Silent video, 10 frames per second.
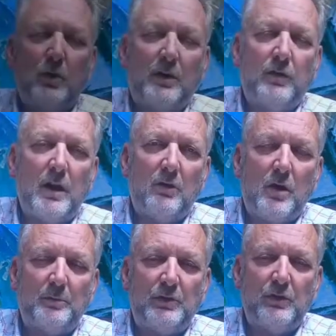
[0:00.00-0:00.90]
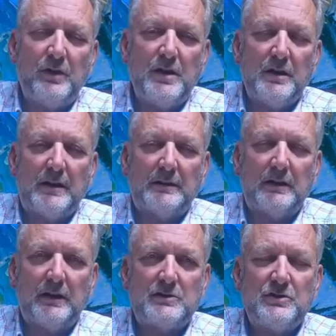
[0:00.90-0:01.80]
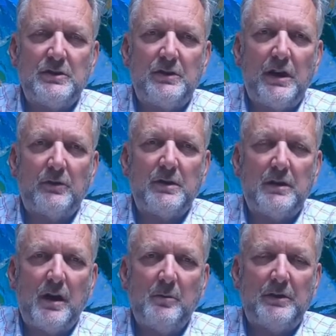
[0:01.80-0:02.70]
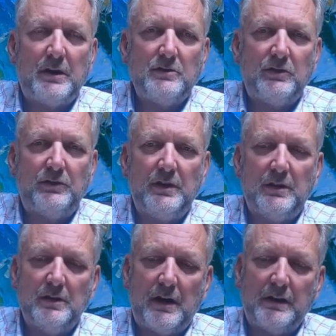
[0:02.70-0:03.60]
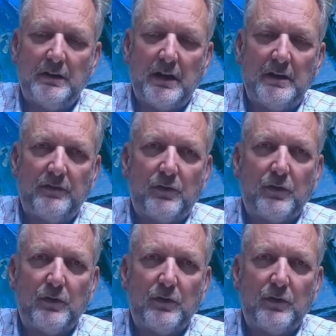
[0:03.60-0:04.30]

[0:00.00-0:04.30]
quick follow-up to the election integrity comment I just did. I'd like for